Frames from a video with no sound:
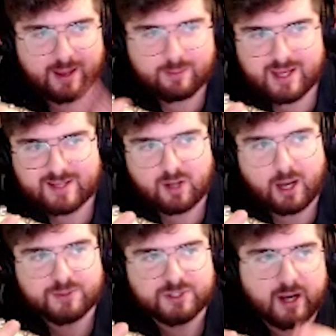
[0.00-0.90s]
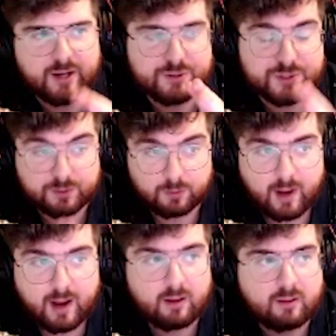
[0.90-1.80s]
B A Top Shot,
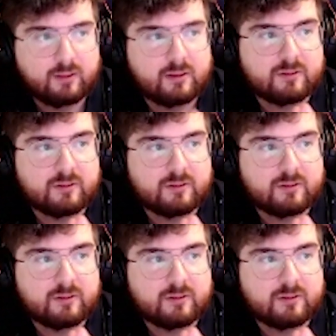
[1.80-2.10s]
Sorare,